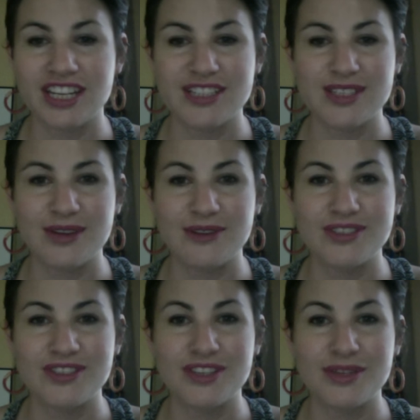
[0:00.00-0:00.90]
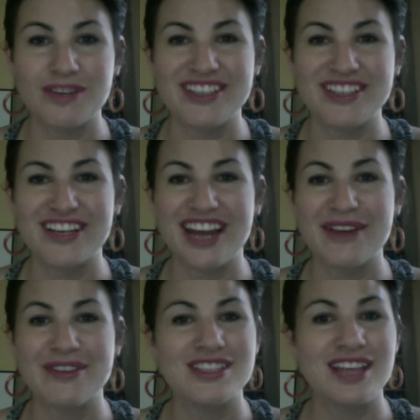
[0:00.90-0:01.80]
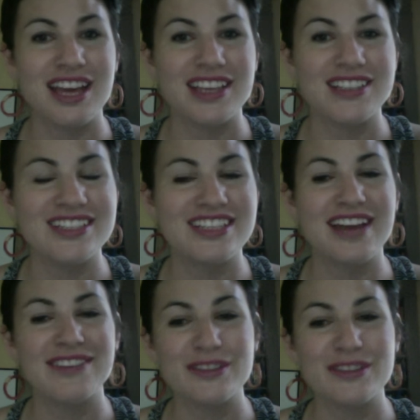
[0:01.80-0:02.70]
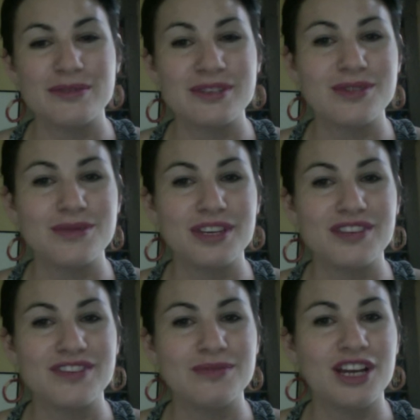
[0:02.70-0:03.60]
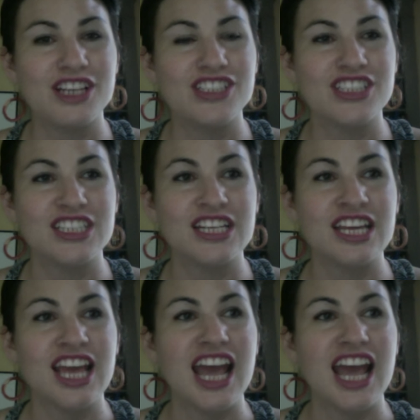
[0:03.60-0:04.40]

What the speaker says: So during the winter, I was like just having the worst week of depression.